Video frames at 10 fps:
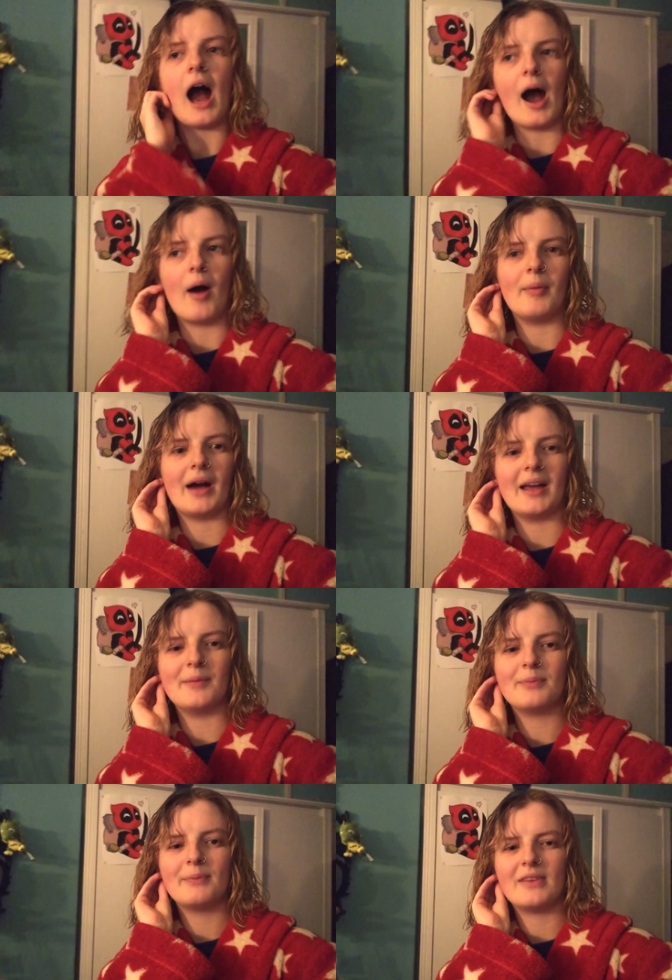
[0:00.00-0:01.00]
Uh, but I
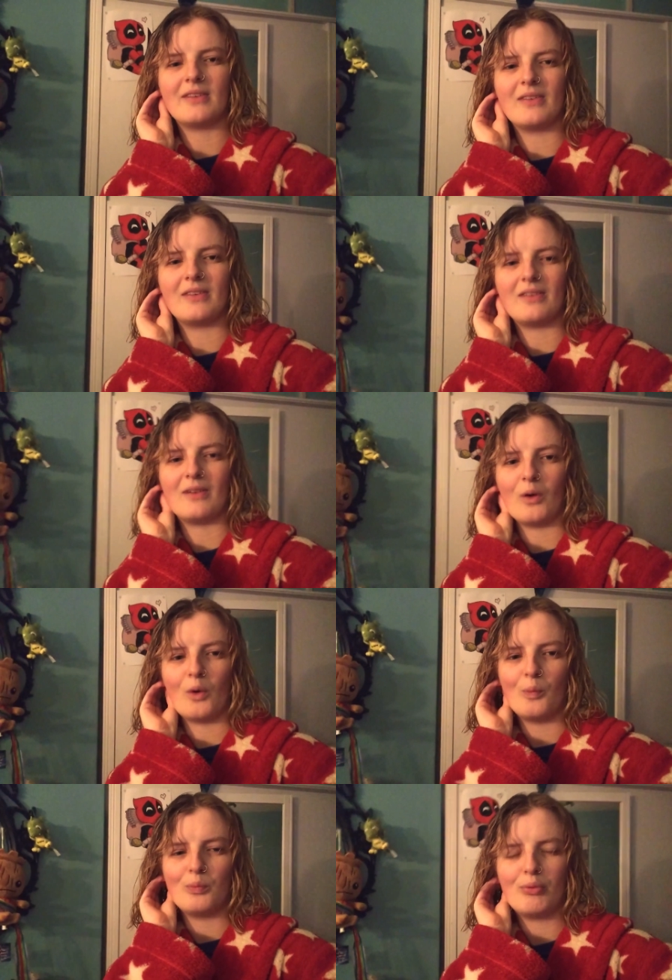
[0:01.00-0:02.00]
am
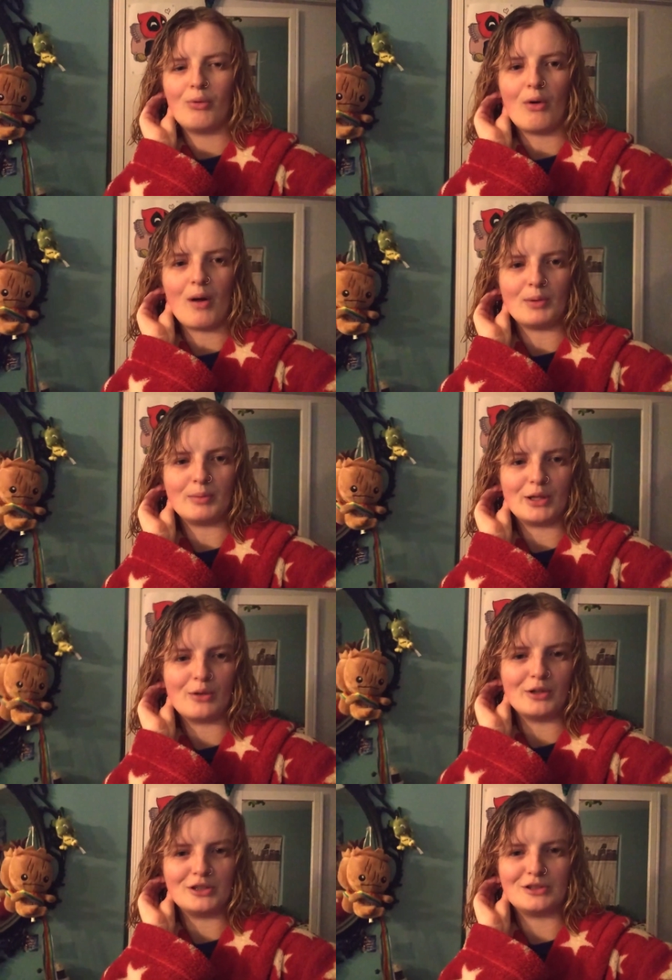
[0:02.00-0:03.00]
still probably
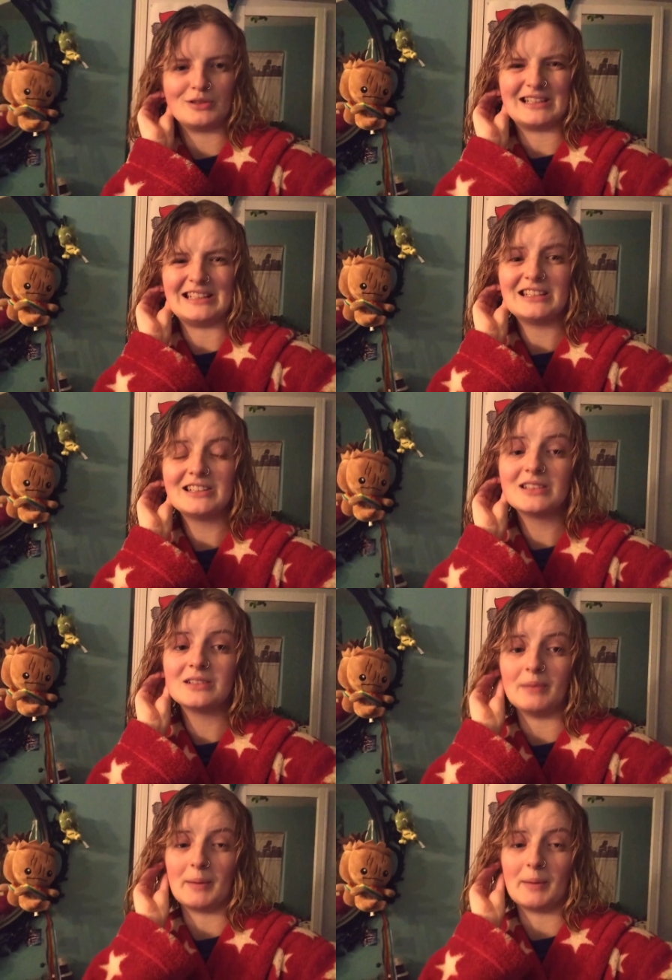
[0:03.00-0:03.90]
going to, at least,